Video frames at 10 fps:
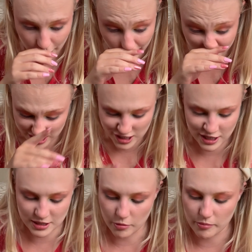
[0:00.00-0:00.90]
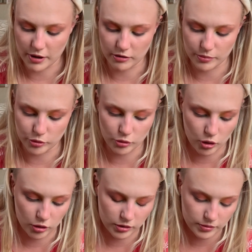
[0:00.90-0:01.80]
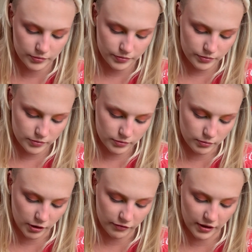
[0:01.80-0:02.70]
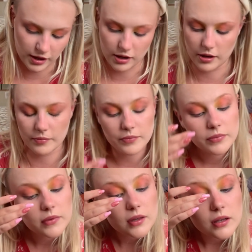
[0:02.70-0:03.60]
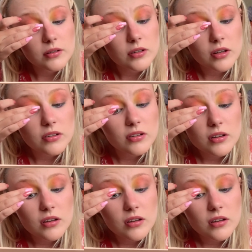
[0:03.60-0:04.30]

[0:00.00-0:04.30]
I'm going to take some of Mirrorball on my finger and just